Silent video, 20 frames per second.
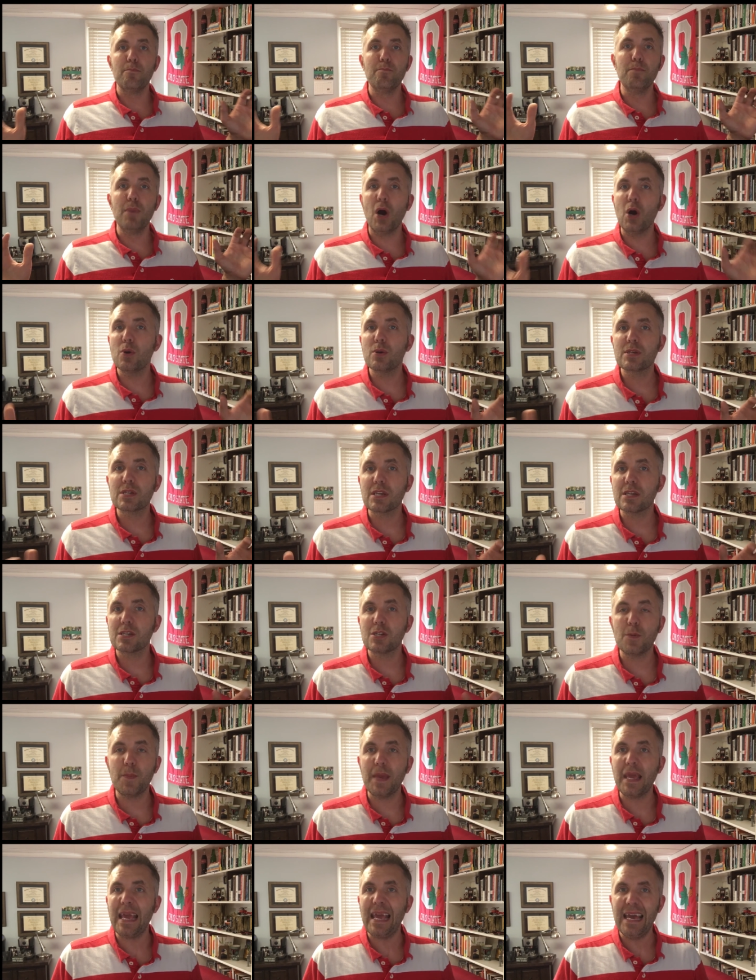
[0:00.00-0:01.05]
most
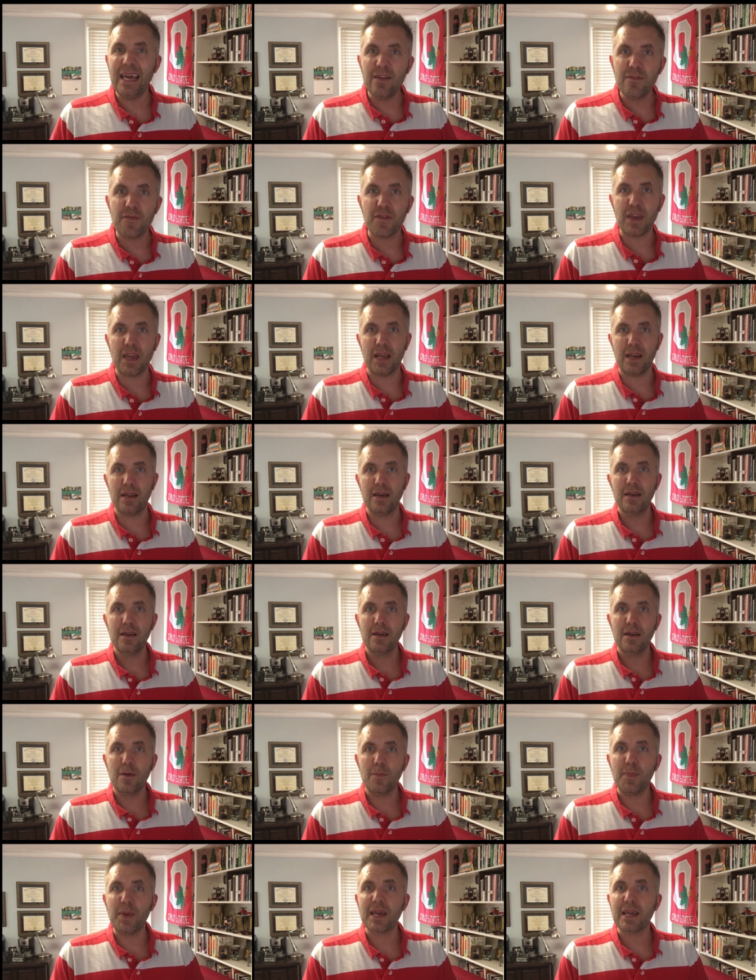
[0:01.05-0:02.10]
to be envied
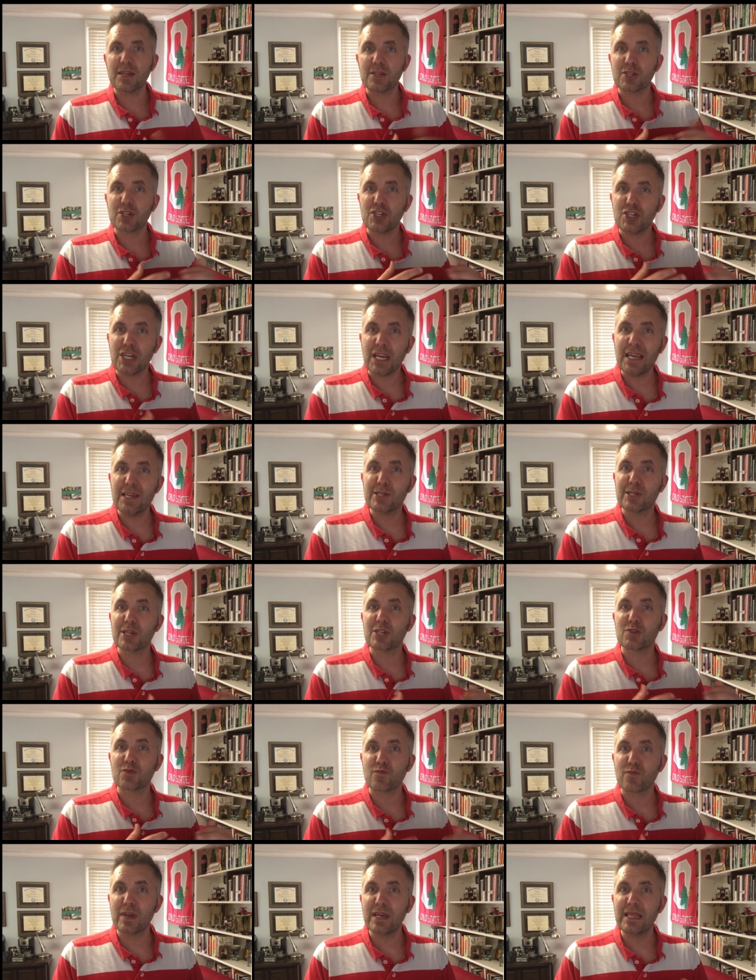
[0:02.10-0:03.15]
because
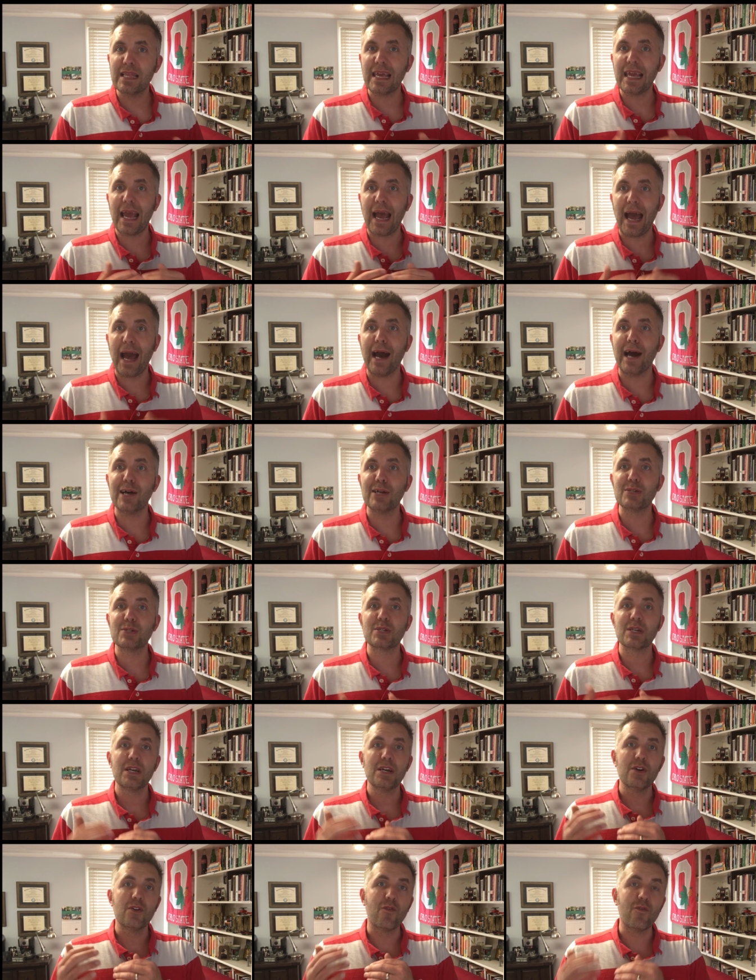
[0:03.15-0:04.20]
Jesus really
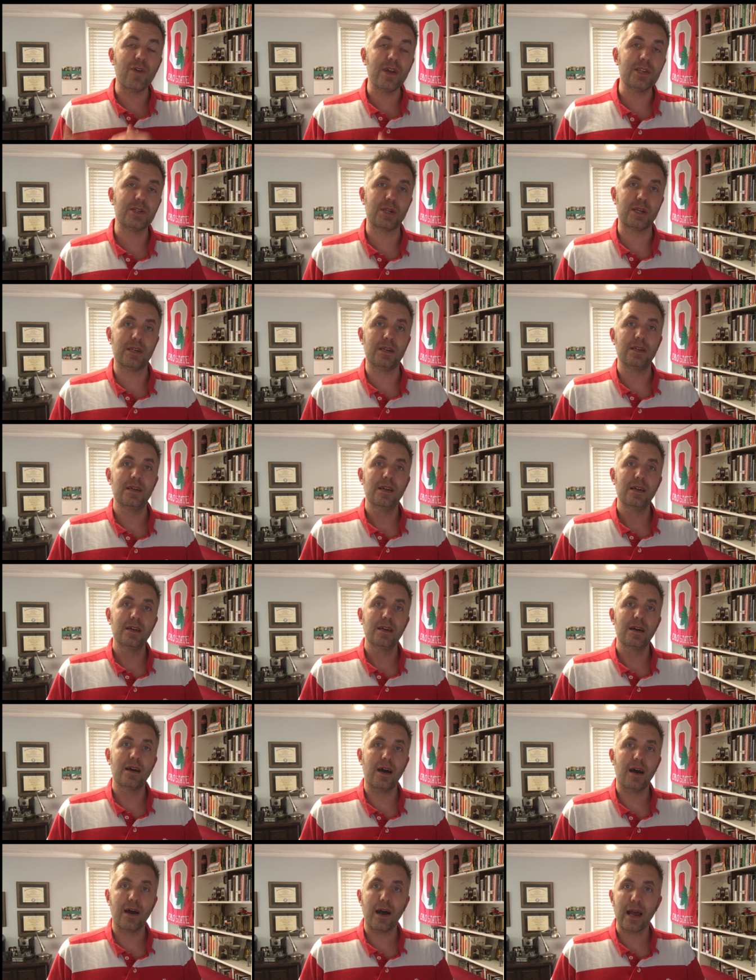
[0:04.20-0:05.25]
has risen.
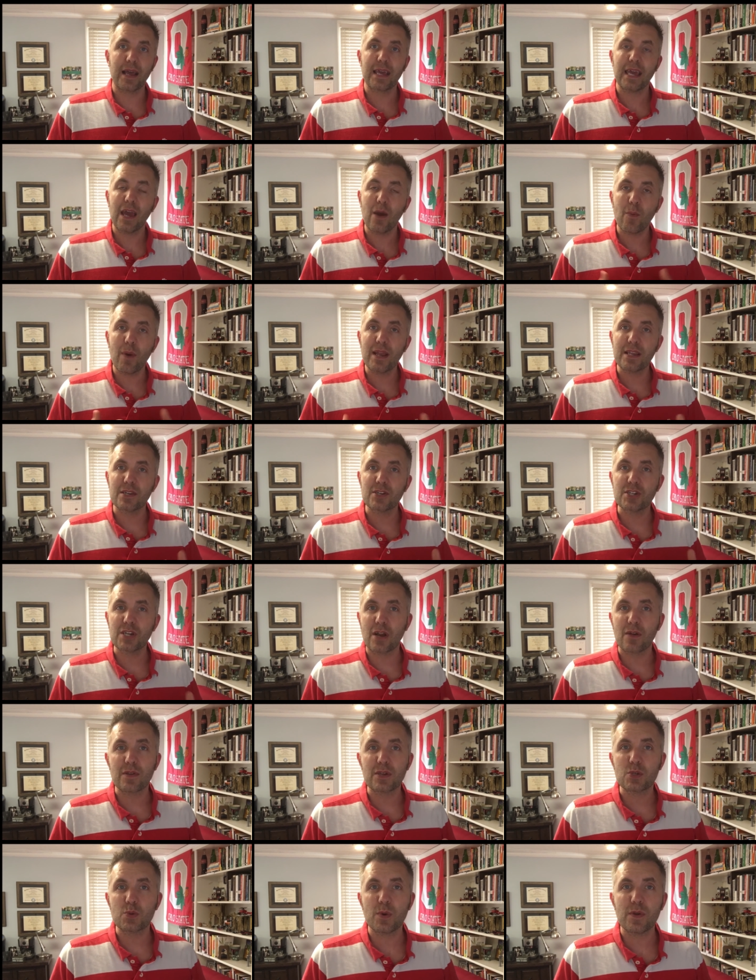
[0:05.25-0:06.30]
Uh, I can't wait to share
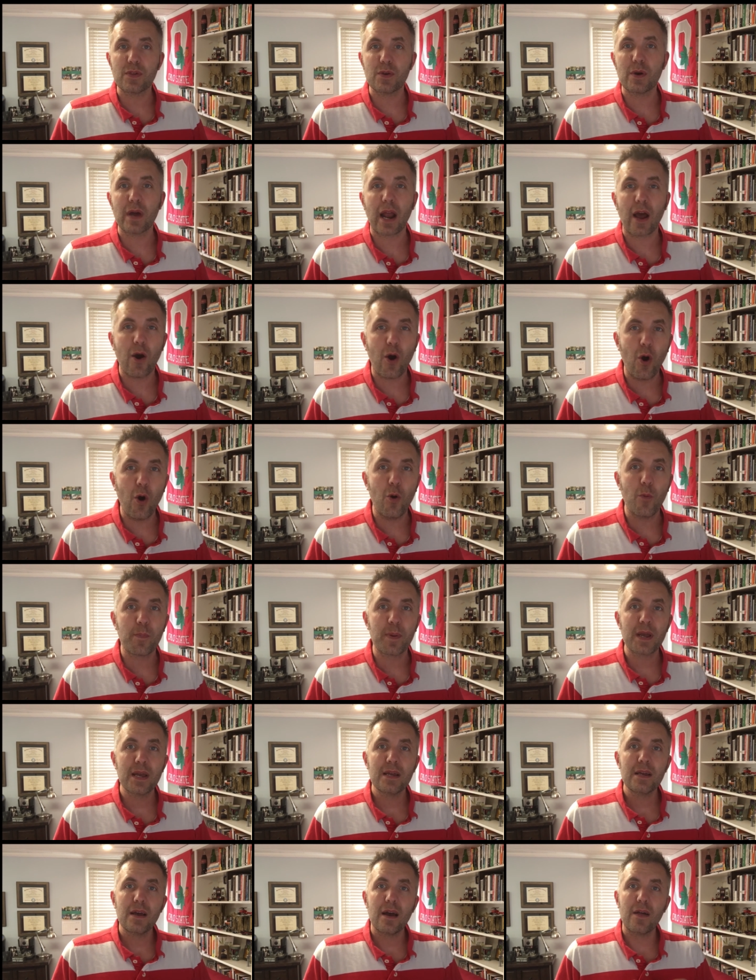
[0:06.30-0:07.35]
this with you, and I hope
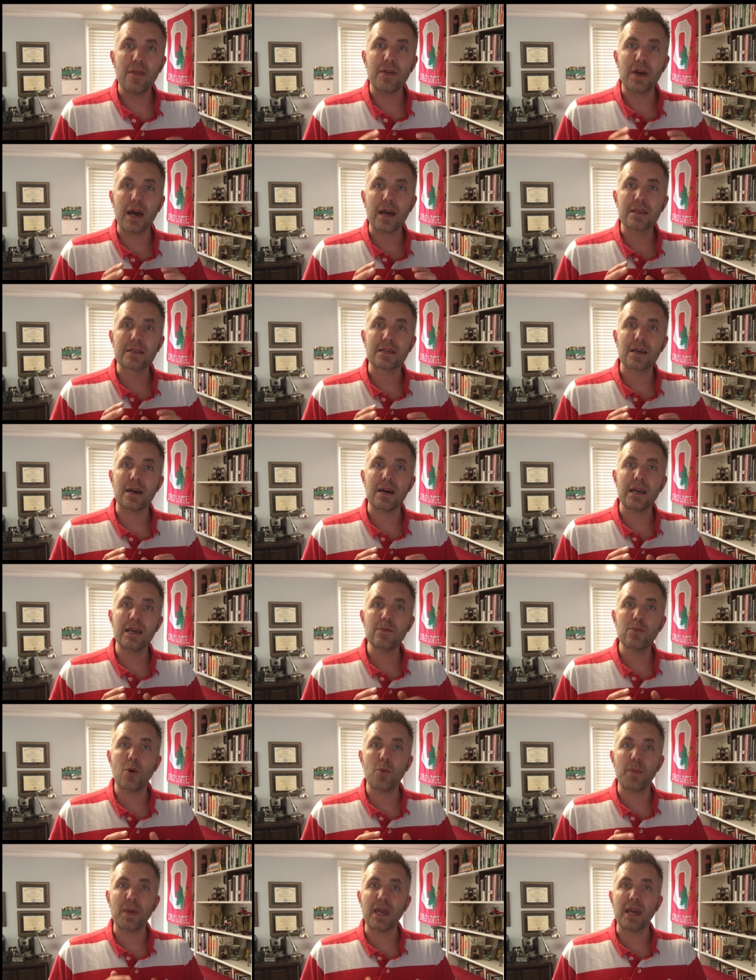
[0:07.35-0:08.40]
that uh, it
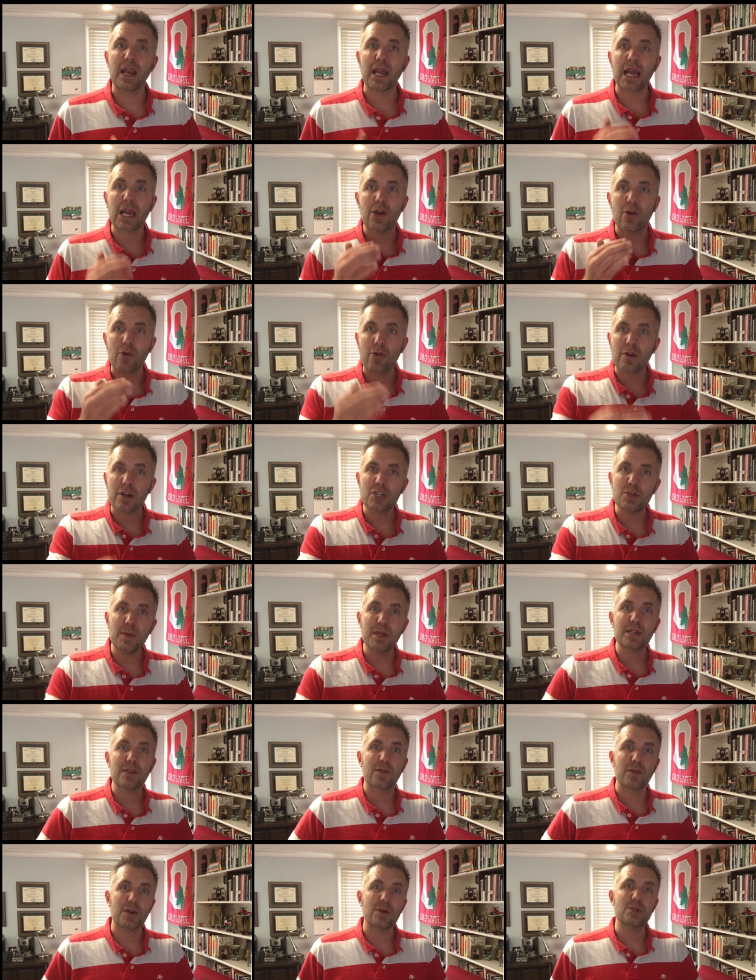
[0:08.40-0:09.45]
will be an encouragement
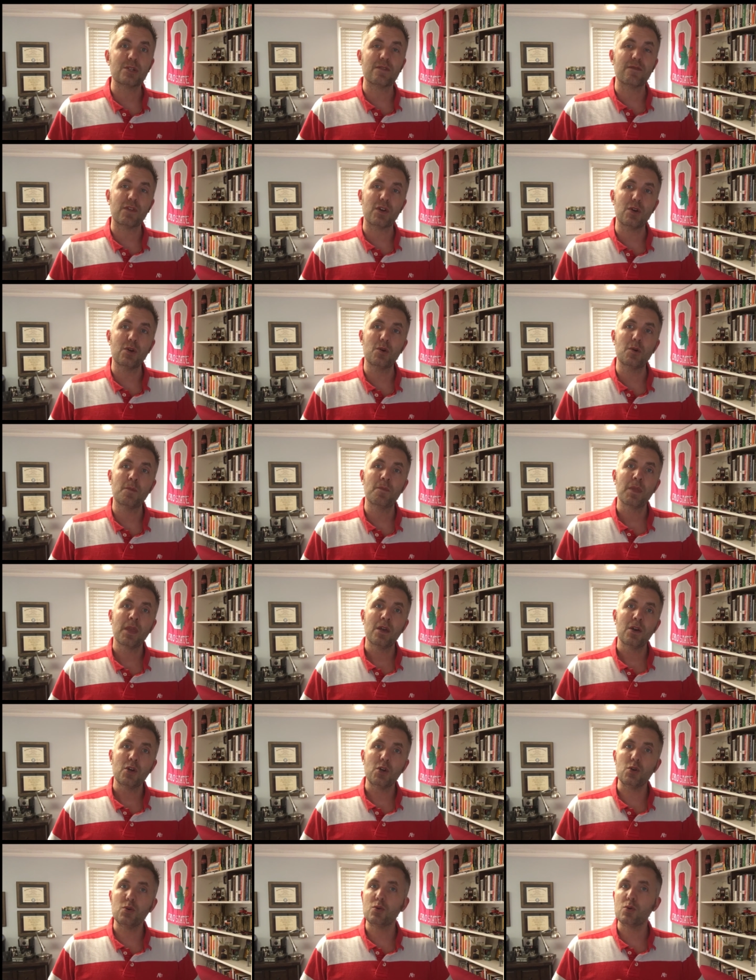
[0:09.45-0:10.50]
to those of you
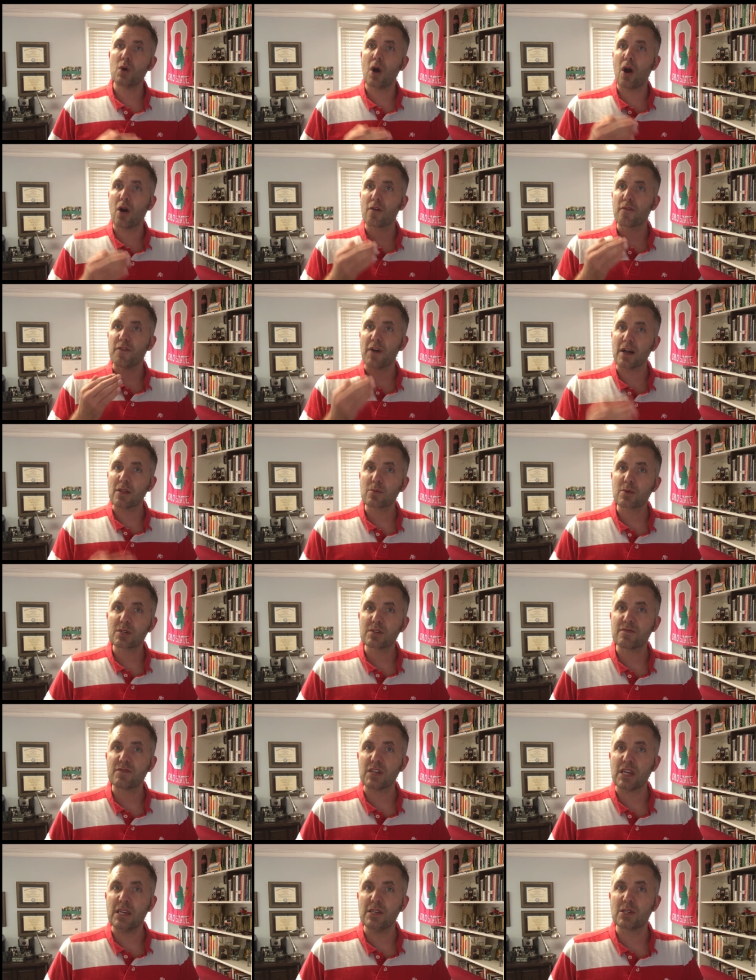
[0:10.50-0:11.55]
who are followers
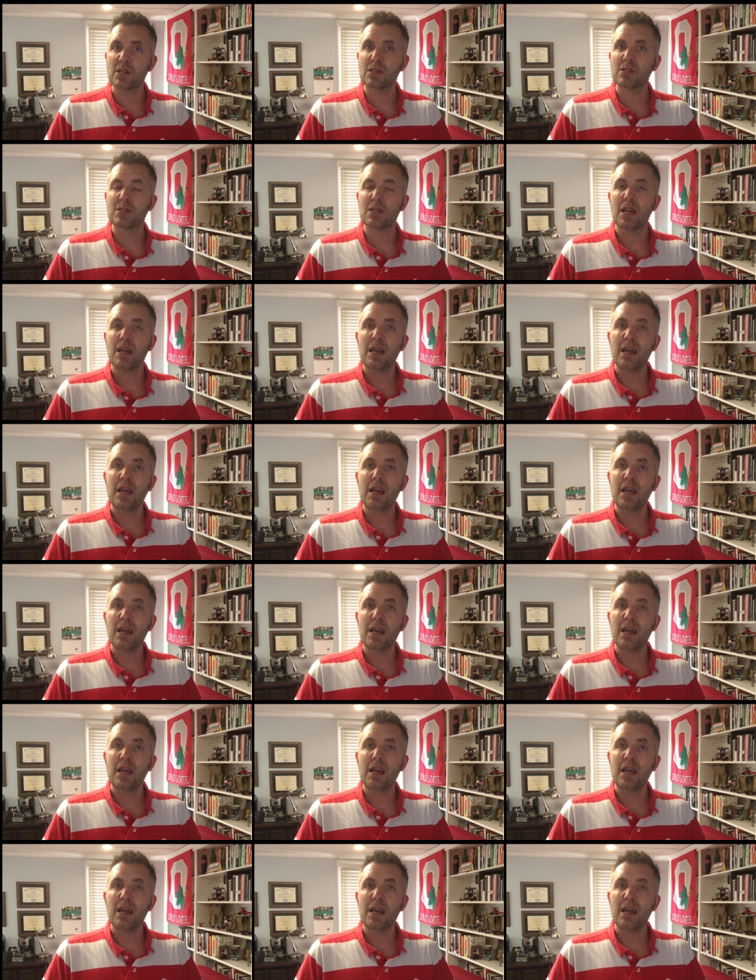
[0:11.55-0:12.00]
of Jesus.